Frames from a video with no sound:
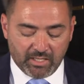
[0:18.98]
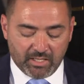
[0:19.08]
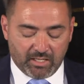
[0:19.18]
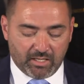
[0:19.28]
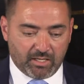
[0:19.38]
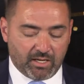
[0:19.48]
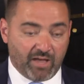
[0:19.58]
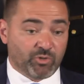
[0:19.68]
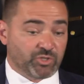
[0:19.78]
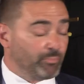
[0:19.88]
I
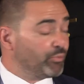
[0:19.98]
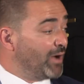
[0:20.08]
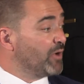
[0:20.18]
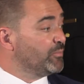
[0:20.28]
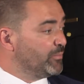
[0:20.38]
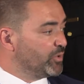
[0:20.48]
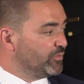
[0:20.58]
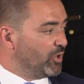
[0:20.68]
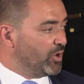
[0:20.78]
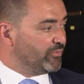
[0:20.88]
was a proud member of
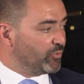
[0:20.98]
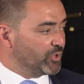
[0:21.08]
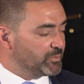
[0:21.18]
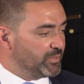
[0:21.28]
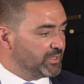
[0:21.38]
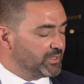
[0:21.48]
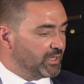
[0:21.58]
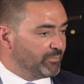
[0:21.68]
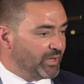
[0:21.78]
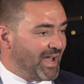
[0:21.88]
law enforcement,
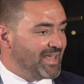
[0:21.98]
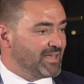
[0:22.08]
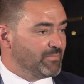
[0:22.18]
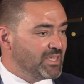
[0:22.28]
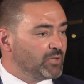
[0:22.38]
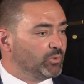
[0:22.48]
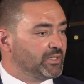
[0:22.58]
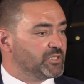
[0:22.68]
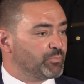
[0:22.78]
but I am equally as